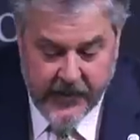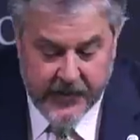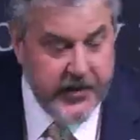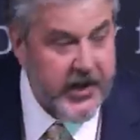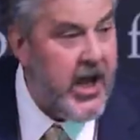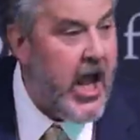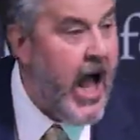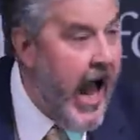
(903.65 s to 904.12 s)

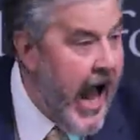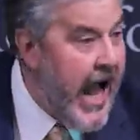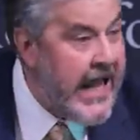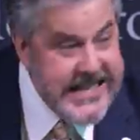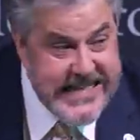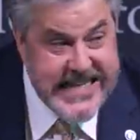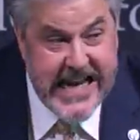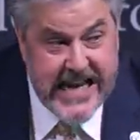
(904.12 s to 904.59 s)
is the
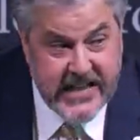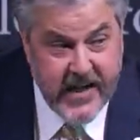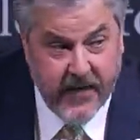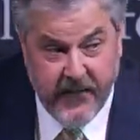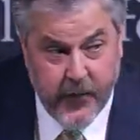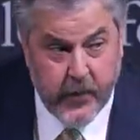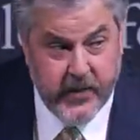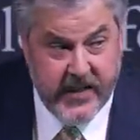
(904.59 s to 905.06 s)
content
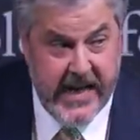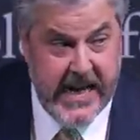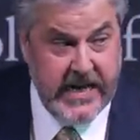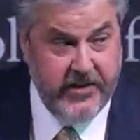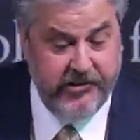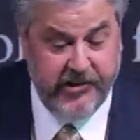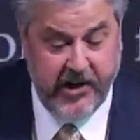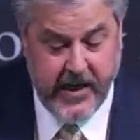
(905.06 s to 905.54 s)
of their
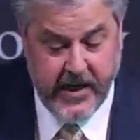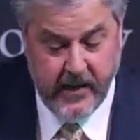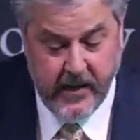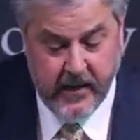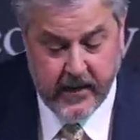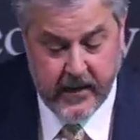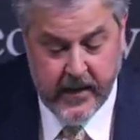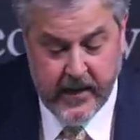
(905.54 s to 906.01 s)

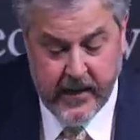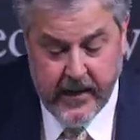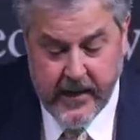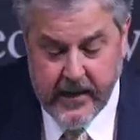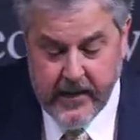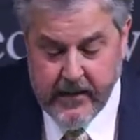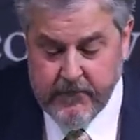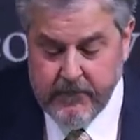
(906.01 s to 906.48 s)
teaching,
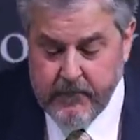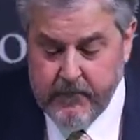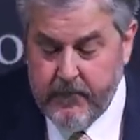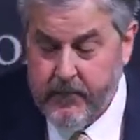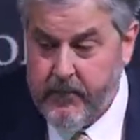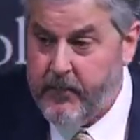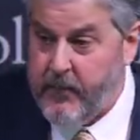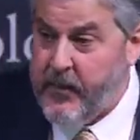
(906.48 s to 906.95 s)

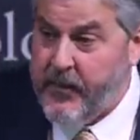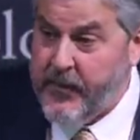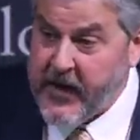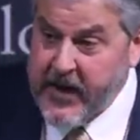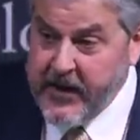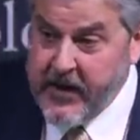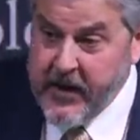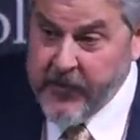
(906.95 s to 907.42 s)

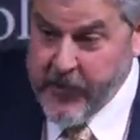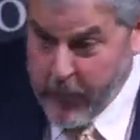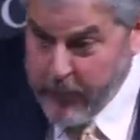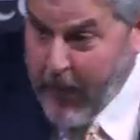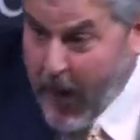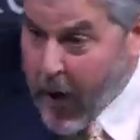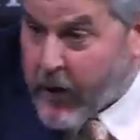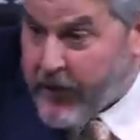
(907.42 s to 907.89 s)
the, their
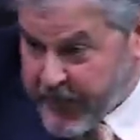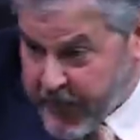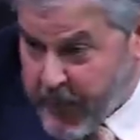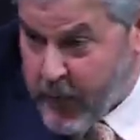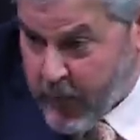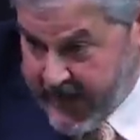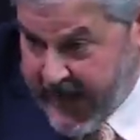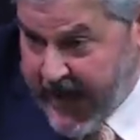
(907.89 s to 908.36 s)

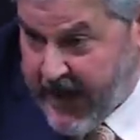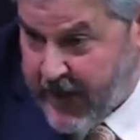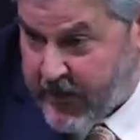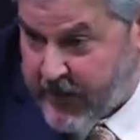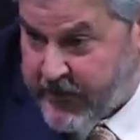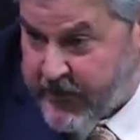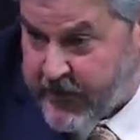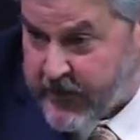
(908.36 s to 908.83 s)
personal
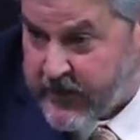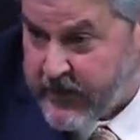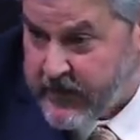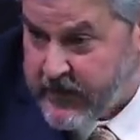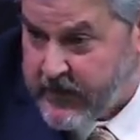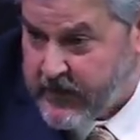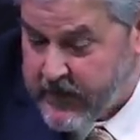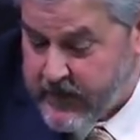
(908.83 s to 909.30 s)
character,
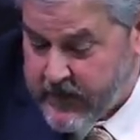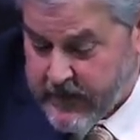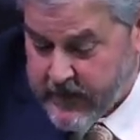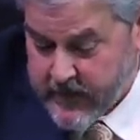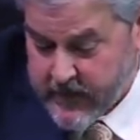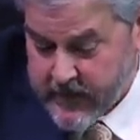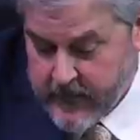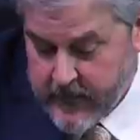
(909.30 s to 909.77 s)

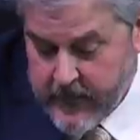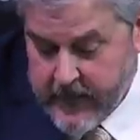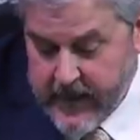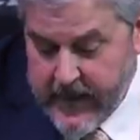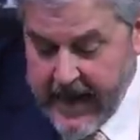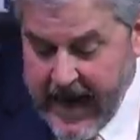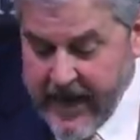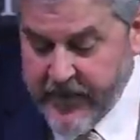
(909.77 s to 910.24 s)

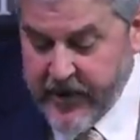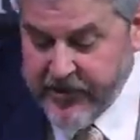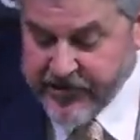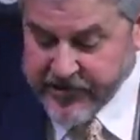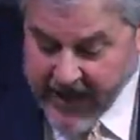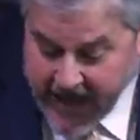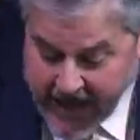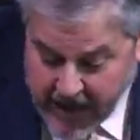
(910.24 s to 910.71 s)
and the
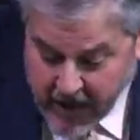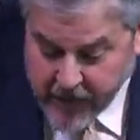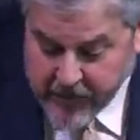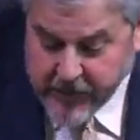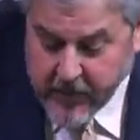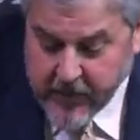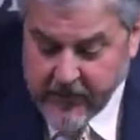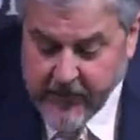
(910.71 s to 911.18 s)

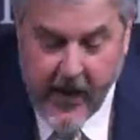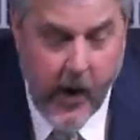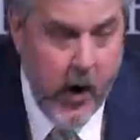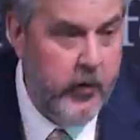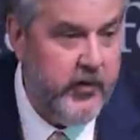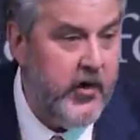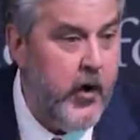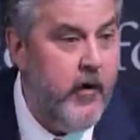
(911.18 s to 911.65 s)
character of
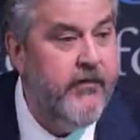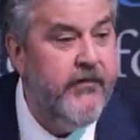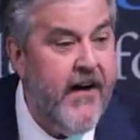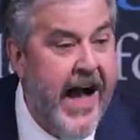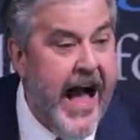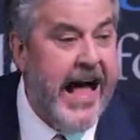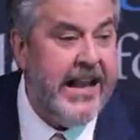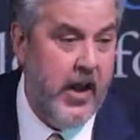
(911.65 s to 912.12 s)
those who
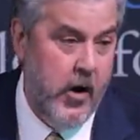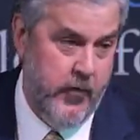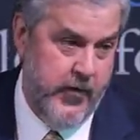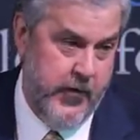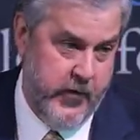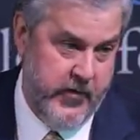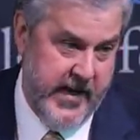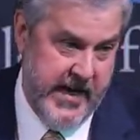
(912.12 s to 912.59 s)
follow
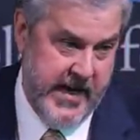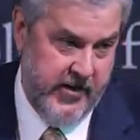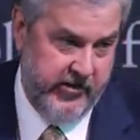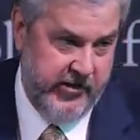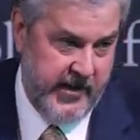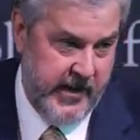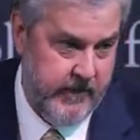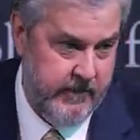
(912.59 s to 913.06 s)
their
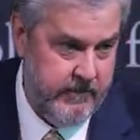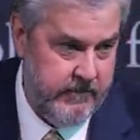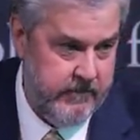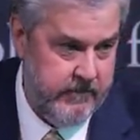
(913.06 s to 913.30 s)
teaching.